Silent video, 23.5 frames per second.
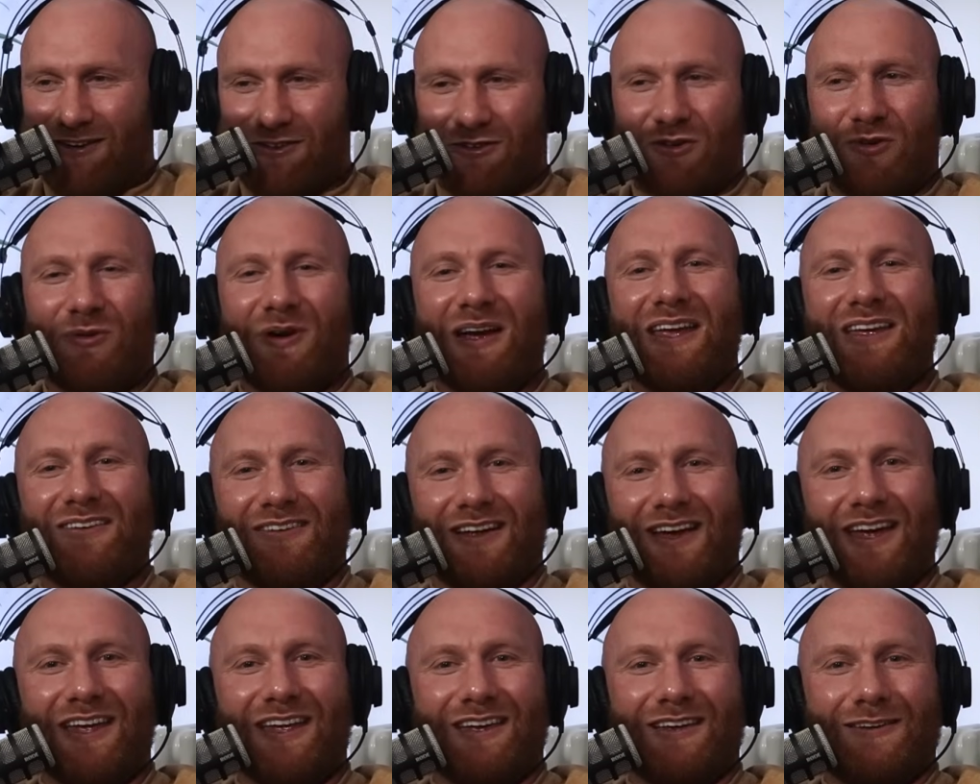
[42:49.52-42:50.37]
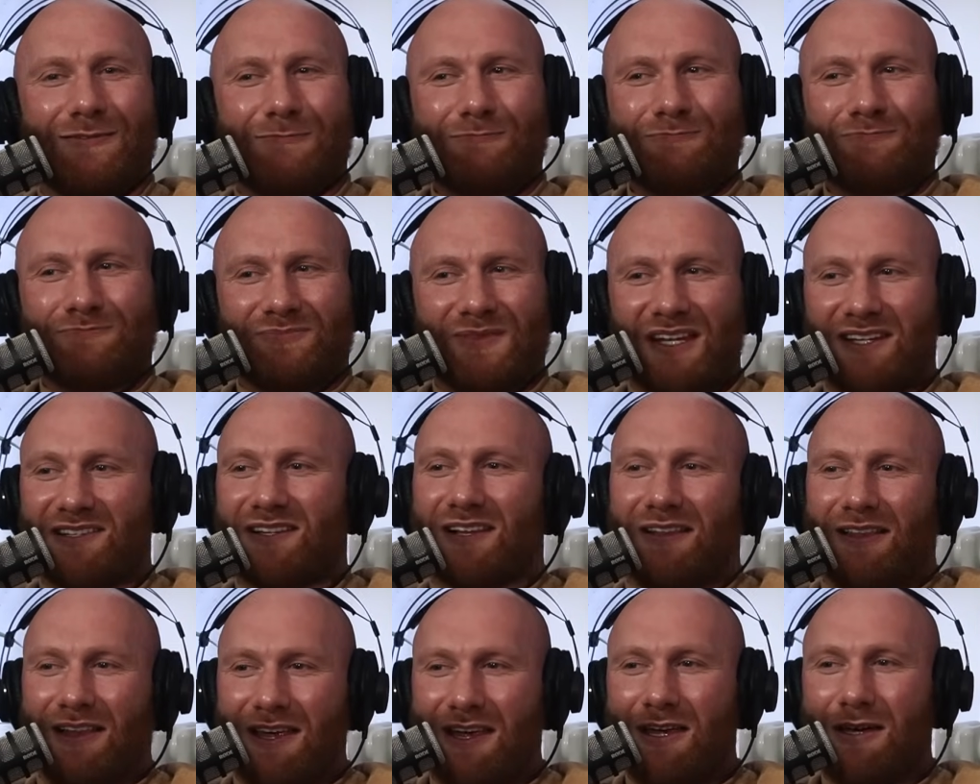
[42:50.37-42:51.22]
And quite right. He's a
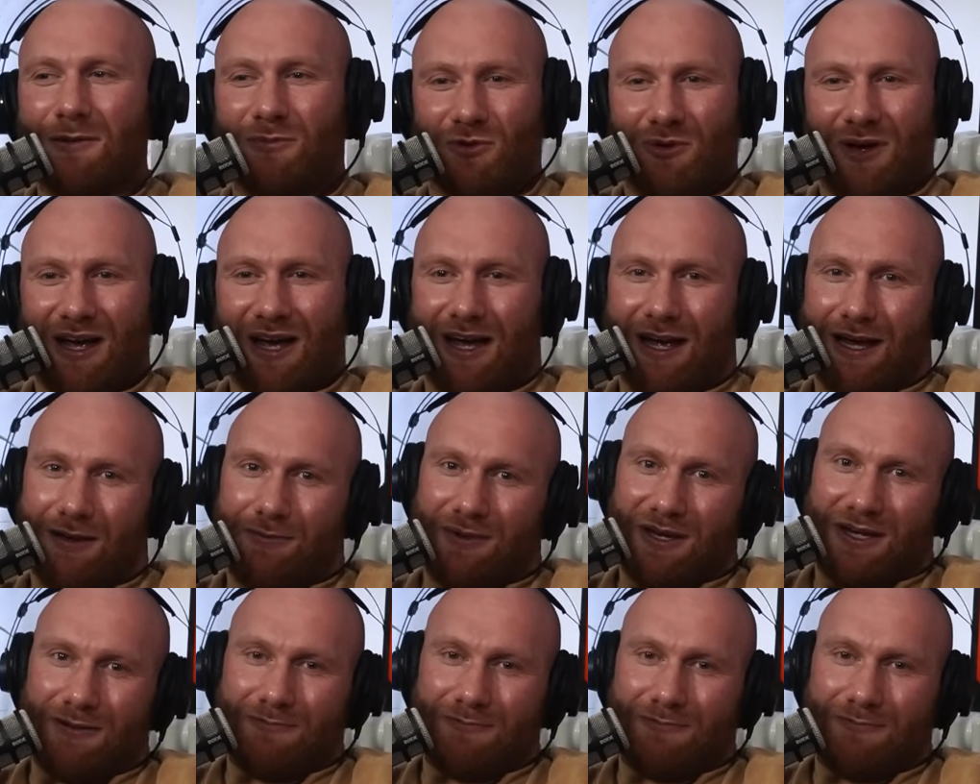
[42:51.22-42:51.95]
likeable guy, mate.